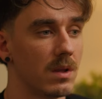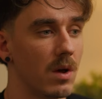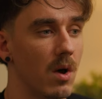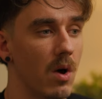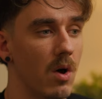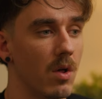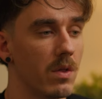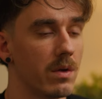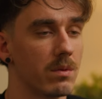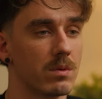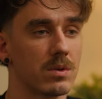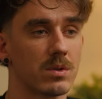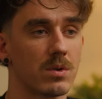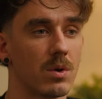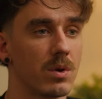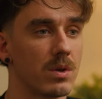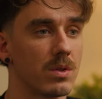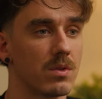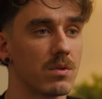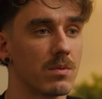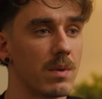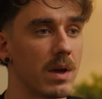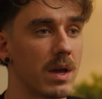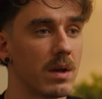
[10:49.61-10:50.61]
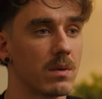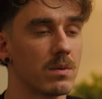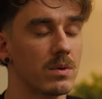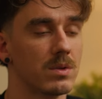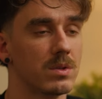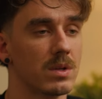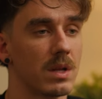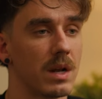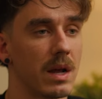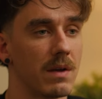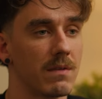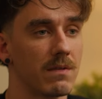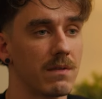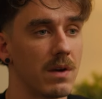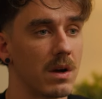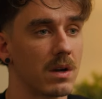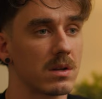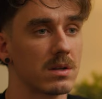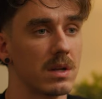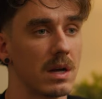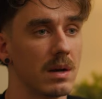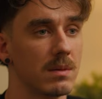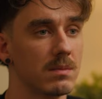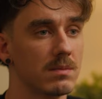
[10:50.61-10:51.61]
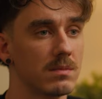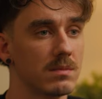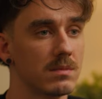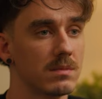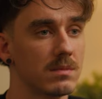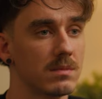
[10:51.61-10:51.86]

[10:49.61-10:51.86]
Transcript: All that was going through my head was that I fucked up.